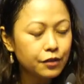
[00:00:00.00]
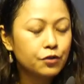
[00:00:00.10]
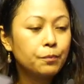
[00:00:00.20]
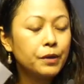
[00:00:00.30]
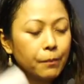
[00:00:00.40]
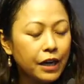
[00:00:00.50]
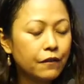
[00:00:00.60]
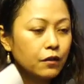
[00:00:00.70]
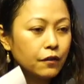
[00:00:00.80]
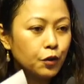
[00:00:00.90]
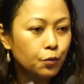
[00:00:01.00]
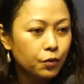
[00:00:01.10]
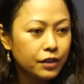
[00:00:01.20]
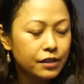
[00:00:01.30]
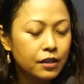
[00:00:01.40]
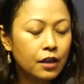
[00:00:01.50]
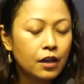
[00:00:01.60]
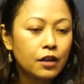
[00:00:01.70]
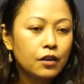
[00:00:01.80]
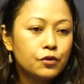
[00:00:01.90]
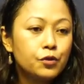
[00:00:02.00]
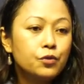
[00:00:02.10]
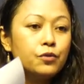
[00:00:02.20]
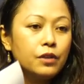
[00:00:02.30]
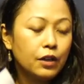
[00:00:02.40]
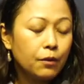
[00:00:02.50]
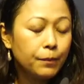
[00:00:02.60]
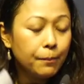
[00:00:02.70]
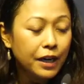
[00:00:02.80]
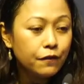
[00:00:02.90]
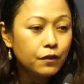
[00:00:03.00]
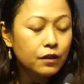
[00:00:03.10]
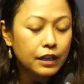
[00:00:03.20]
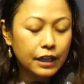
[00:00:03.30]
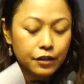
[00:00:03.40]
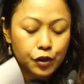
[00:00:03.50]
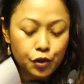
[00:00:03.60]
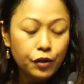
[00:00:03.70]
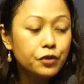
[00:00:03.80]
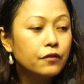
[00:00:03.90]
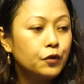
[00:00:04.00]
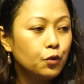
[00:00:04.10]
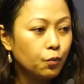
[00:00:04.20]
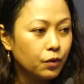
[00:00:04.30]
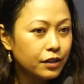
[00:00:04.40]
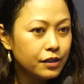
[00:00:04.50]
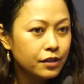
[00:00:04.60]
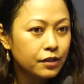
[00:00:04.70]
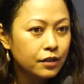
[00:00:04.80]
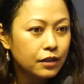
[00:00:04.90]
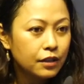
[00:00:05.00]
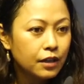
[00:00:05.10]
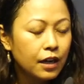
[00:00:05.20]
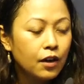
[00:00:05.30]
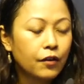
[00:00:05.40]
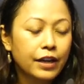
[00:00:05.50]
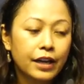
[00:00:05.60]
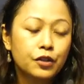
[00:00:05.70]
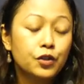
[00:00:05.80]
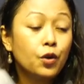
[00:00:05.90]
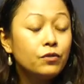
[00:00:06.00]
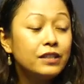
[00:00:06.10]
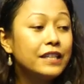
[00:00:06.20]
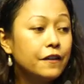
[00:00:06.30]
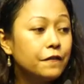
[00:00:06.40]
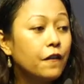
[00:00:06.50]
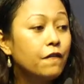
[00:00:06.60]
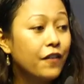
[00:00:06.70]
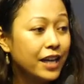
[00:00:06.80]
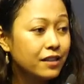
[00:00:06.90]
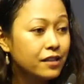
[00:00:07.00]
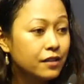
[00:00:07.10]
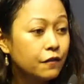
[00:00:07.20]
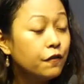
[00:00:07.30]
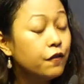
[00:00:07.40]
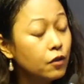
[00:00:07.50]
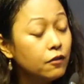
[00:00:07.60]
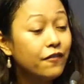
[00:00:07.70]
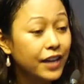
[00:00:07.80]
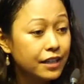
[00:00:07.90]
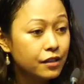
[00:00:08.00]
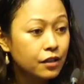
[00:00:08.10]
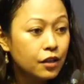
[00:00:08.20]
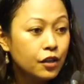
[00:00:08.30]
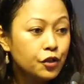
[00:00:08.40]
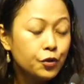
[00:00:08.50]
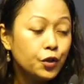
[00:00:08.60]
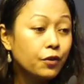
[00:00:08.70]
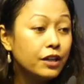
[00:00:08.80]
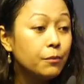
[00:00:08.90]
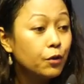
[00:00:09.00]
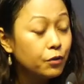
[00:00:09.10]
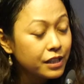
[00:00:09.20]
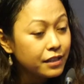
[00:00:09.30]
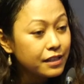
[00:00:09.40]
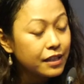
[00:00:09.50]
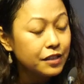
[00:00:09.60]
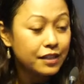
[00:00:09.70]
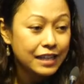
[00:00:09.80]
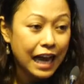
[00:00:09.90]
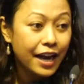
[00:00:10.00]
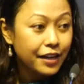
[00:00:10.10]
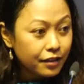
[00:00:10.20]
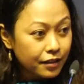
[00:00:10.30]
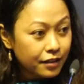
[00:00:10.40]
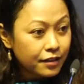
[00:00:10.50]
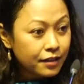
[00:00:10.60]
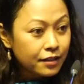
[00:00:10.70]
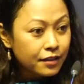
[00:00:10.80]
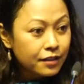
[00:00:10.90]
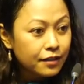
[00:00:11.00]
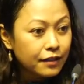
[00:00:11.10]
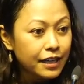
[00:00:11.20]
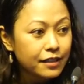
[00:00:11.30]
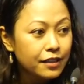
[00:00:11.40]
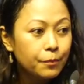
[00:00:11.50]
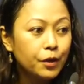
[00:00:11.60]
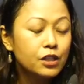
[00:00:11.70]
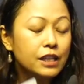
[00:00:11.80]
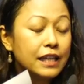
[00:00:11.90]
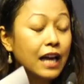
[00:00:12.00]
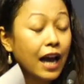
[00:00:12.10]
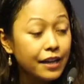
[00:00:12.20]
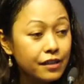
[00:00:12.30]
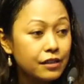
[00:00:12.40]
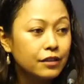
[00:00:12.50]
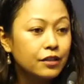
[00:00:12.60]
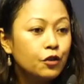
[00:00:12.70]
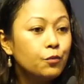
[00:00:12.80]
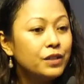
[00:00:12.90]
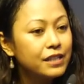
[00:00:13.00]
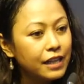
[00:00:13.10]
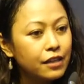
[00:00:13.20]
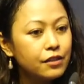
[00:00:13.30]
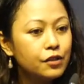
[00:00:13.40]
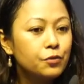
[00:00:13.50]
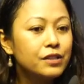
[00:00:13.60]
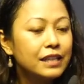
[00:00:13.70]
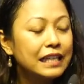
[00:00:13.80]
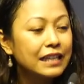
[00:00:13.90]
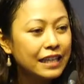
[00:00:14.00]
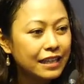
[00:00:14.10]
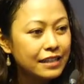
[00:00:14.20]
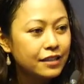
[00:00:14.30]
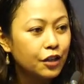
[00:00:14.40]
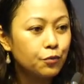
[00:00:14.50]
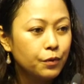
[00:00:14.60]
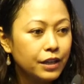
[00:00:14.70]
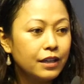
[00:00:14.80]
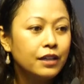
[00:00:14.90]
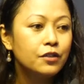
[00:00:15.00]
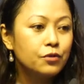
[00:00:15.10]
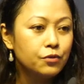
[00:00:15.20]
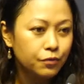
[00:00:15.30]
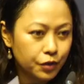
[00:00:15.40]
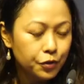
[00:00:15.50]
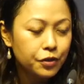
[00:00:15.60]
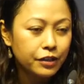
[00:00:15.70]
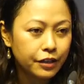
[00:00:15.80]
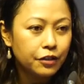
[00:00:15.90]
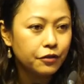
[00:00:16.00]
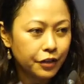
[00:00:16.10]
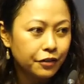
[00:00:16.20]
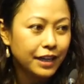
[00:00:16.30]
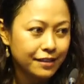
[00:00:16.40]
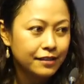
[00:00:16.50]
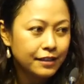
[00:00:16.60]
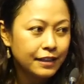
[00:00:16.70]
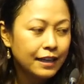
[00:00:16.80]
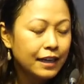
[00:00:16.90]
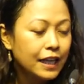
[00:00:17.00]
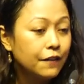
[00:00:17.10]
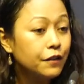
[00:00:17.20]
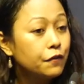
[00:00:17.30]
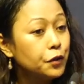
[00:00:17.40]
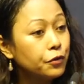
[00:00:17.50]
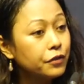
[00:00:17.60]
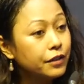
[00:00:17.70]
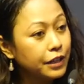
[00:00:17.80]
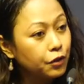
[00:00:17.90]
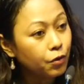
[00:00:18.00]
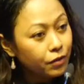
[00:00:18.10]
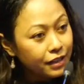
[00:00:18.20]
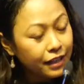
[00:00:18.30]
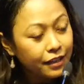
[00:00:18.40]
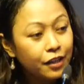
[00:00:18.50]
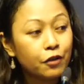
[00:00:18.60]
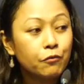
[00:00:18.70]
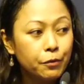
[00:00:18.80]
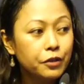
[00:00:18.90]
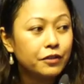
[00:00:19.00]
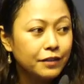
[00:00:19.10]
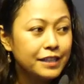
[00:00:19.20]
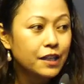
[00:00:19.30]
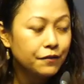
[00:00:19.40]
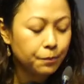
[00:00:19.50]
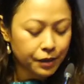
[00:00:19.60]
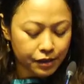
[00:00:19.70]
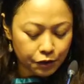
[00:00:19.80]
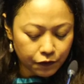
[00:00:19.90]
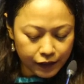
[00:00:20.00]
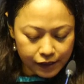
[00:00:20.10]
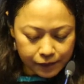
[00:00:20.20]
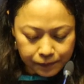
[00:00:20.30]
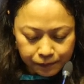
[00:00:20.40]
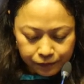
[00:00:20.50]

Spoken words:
So be mindful of your words. Be mindful in the choice of your words. Okay, don't give full vent to your emotions, such as anger, right? Because in anger, we tend to say things that we usually regret. Even if we don't regret the whole thing, we will regret 70% of it.